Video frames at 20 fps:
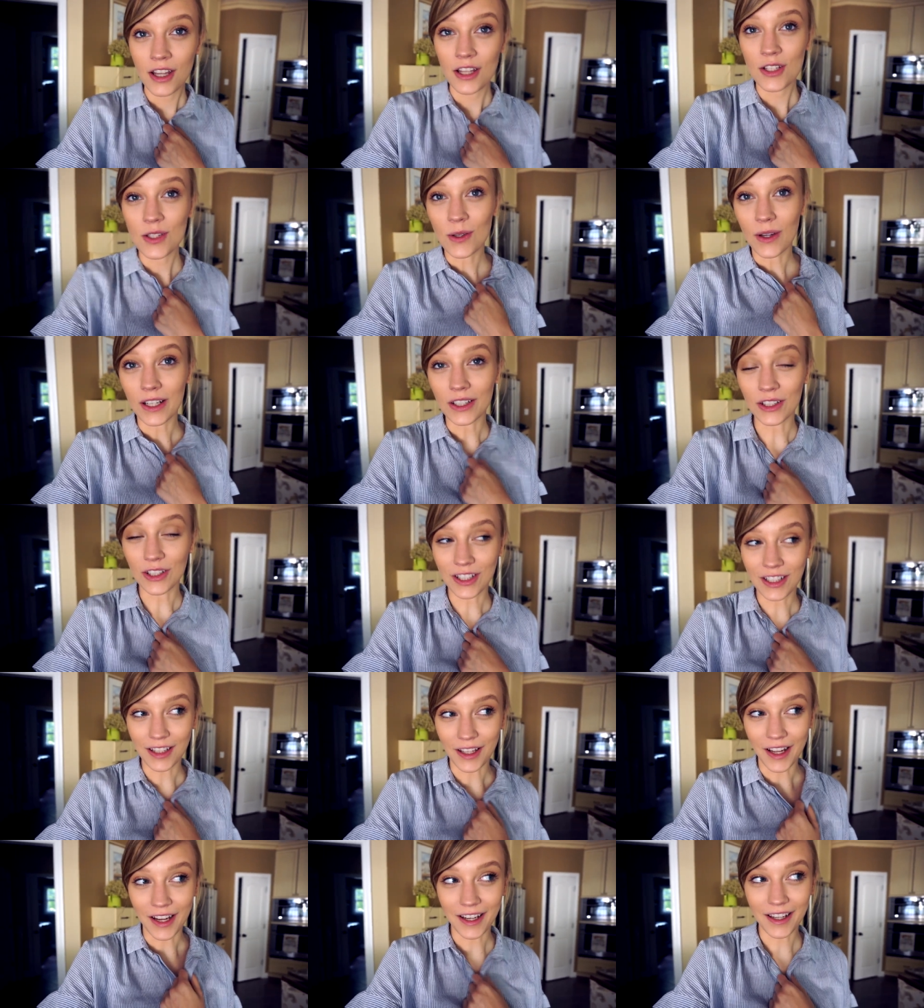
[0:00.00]
so I
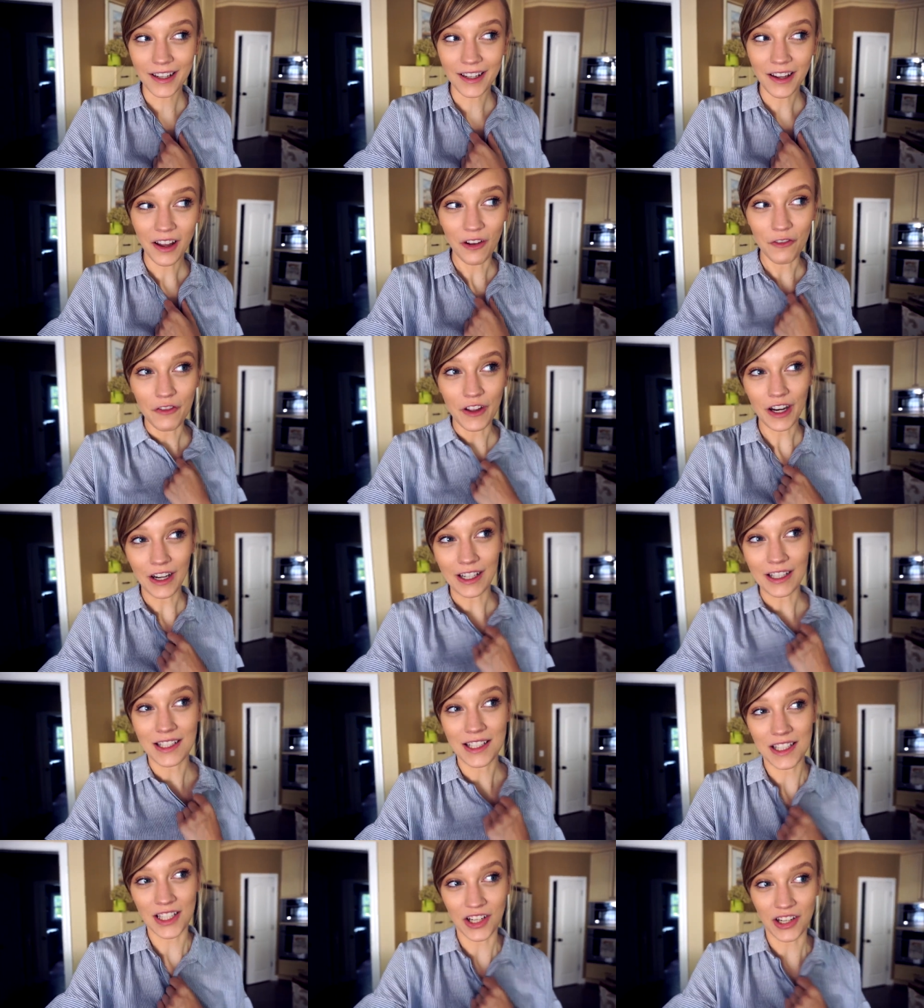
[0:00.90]
look like a
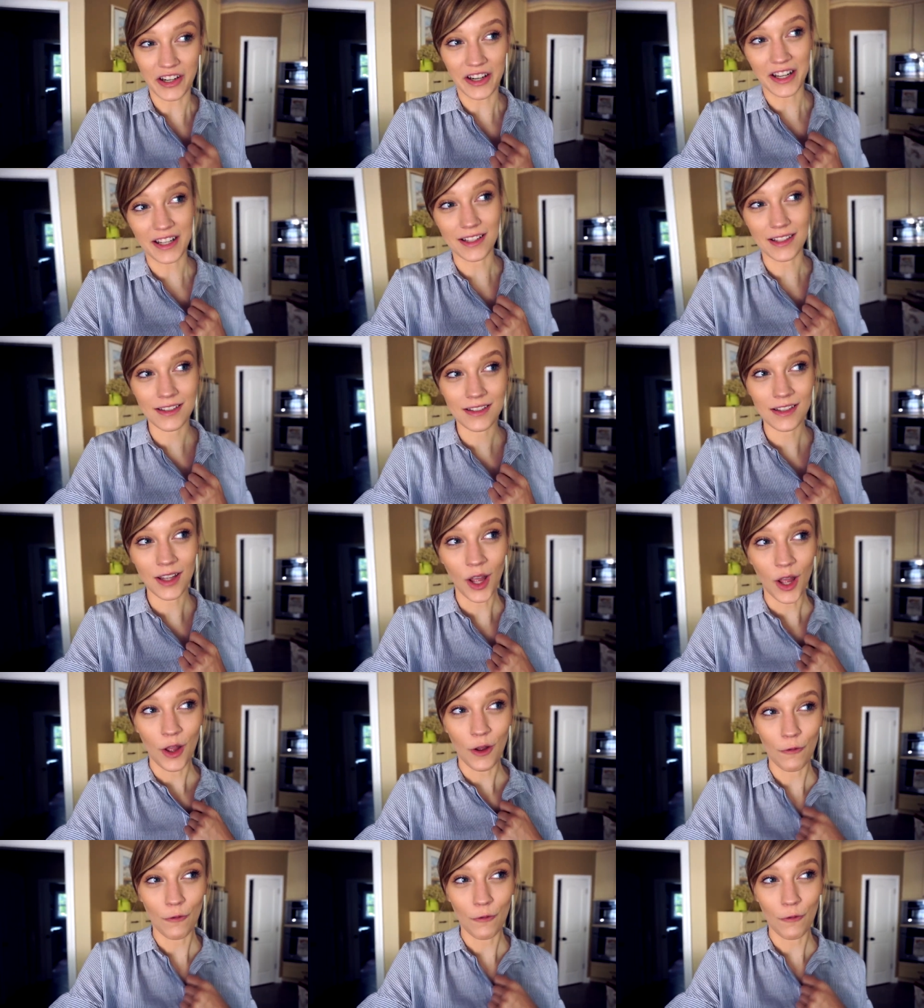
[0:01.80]
very serious